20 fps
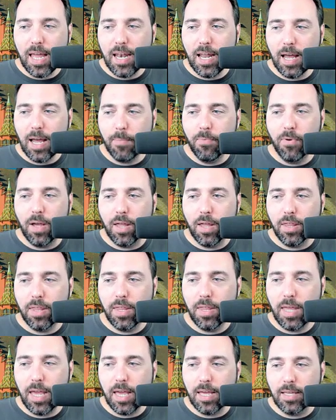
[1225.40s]
What we
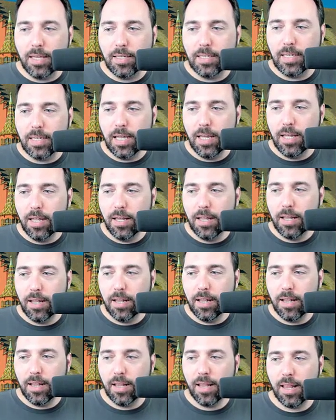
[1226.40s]
end up with
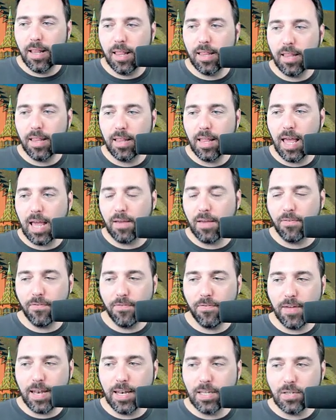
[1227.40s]
is
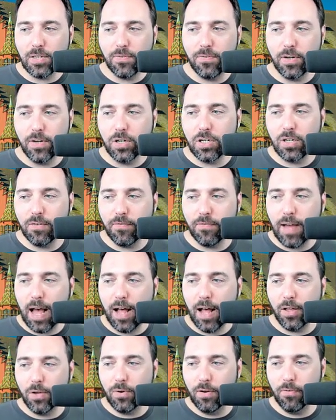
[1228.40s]
a fitness
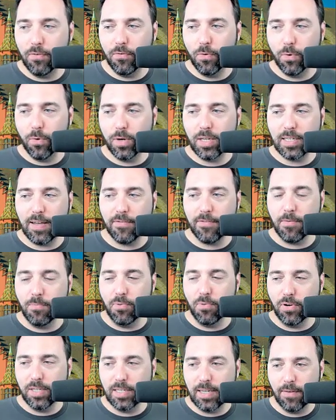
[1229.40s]
function value of
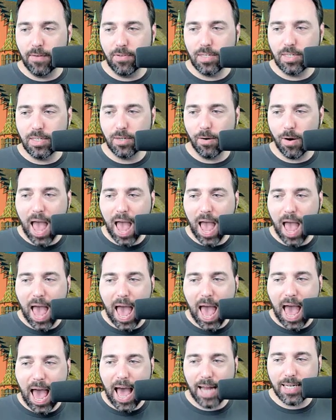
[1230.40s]

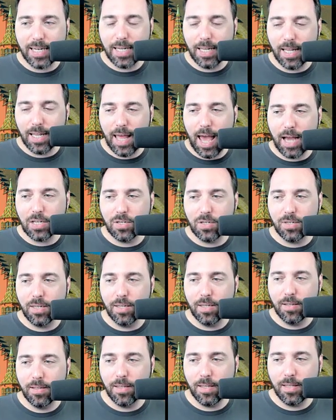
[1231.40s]
47.70 at
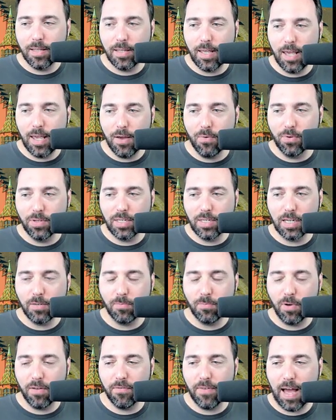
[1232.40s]
x
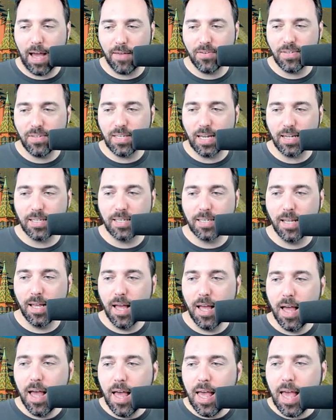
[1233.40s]
equals
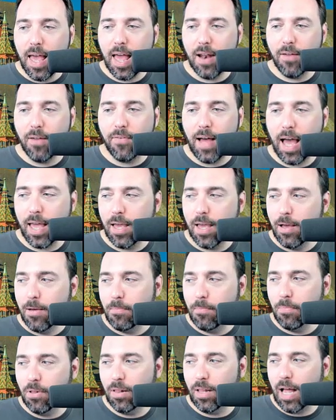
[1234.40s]
6.56.
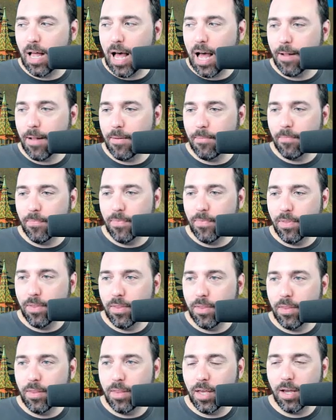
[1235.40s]
And if I
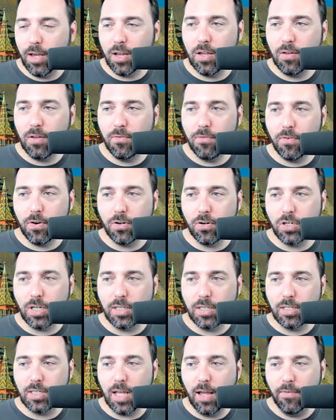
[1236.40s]
plot the
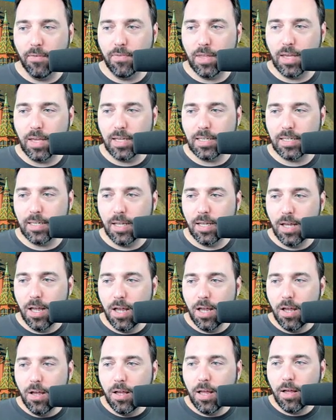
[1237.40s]
convergence of
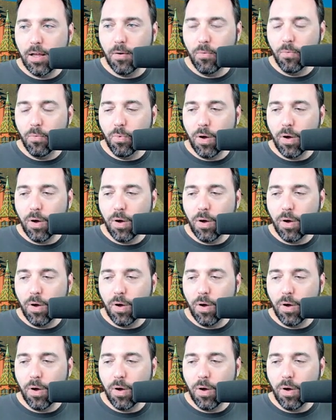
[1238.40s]
this,